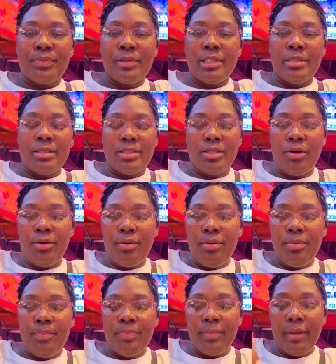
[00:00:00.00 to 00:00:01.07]
into it. So
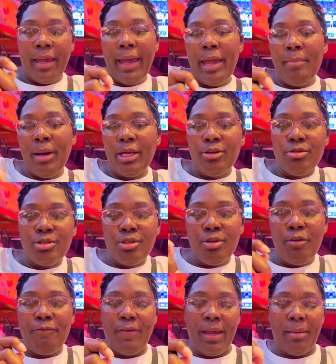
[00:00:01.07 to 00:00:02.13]
hey, my
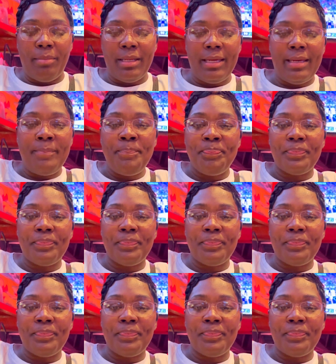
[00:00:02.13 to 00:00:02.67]
YouTube family,